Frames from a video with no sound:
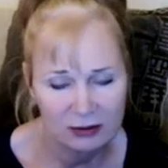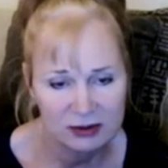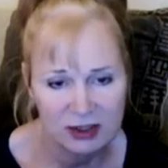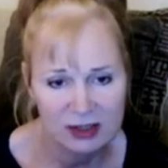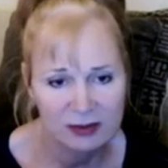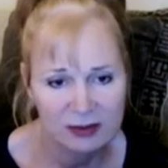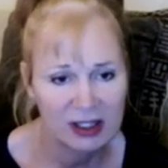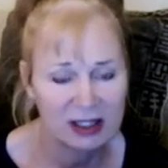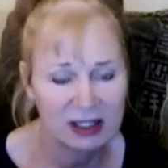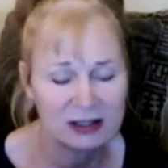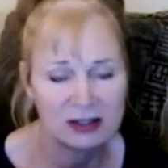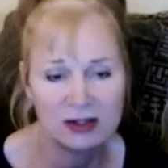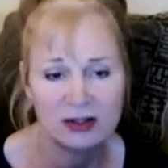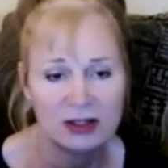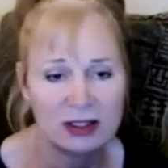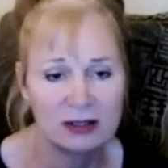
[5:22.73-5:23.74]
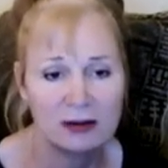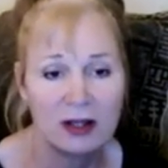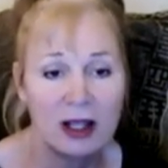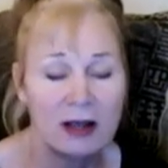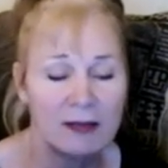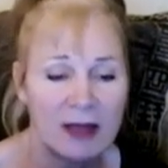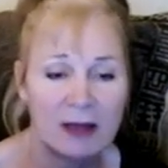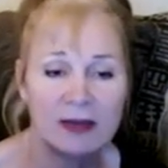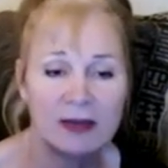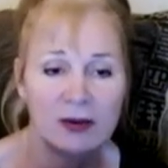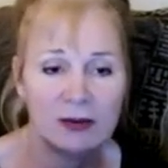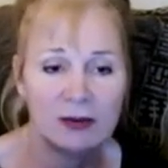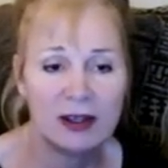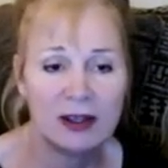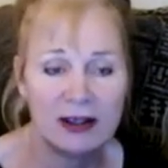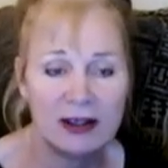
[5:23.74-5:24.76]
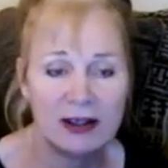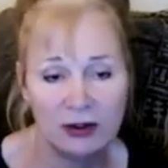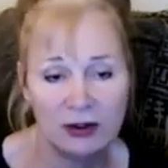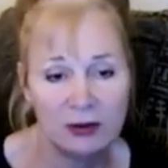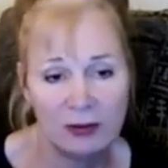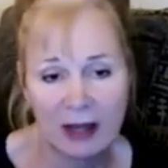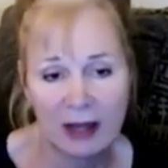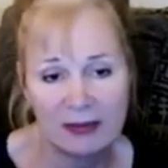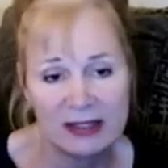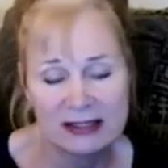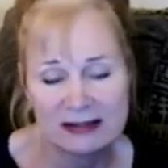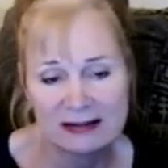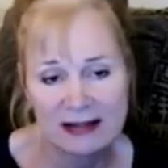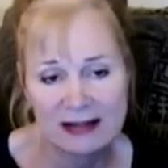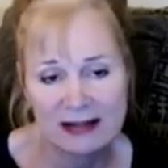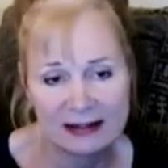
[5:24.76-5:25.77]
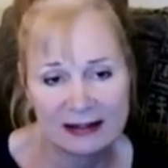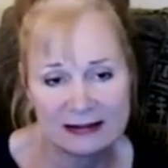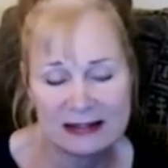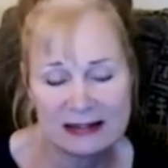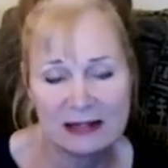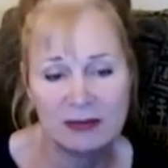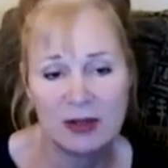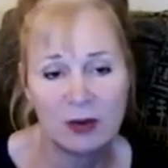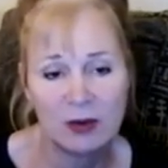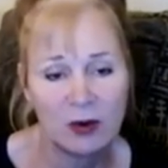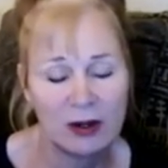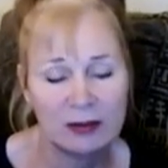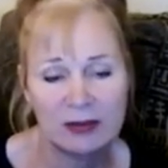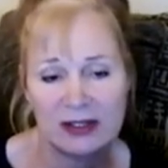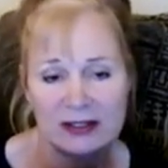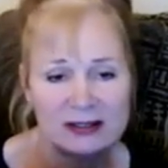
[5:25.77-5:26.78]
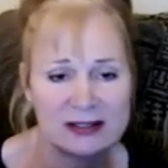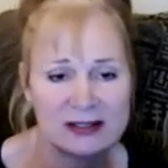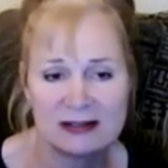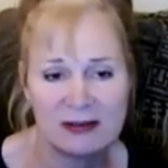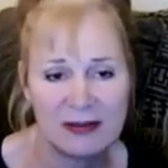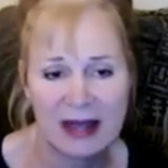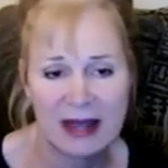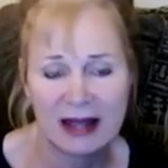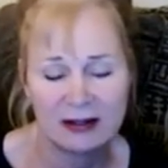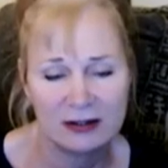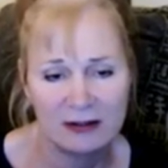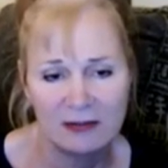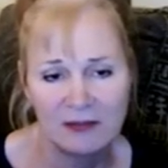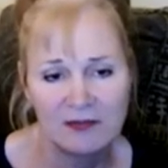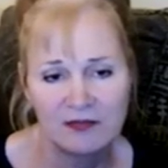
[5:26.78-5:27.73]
just because you didn't, maybe you might miss that Cazimi point, but it doesn't matter,